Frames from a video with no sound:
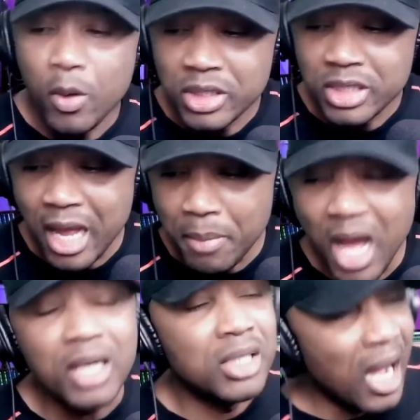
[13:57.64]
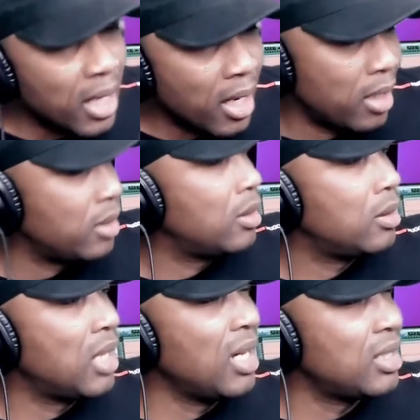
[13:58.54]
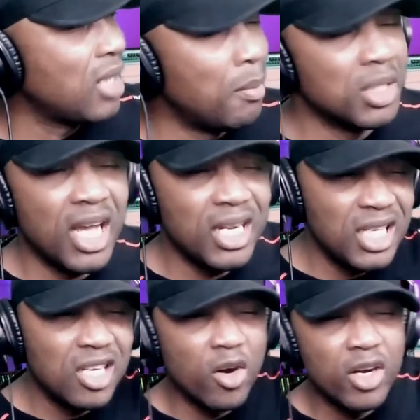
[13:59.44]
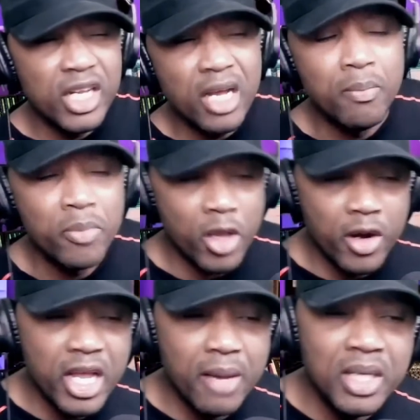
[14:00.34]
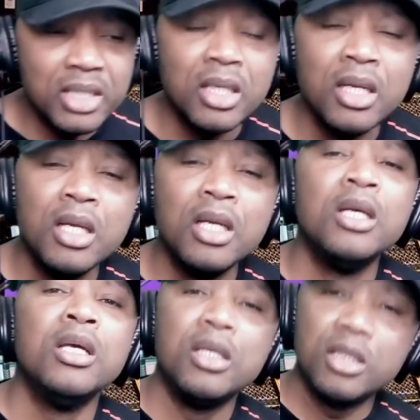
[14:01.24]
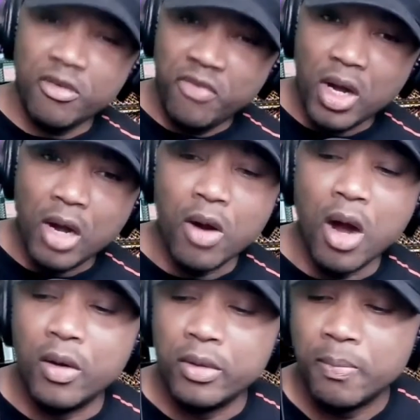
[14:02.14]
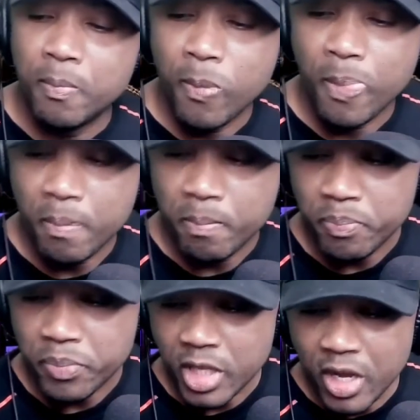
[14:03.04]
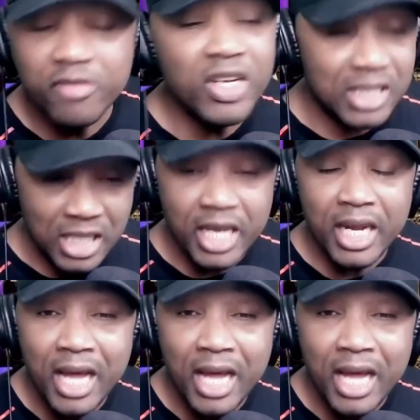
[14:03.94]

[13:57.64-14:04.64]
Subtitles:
Why was I black? Donna Thomas. I think her name is. Fuck her up. You investigate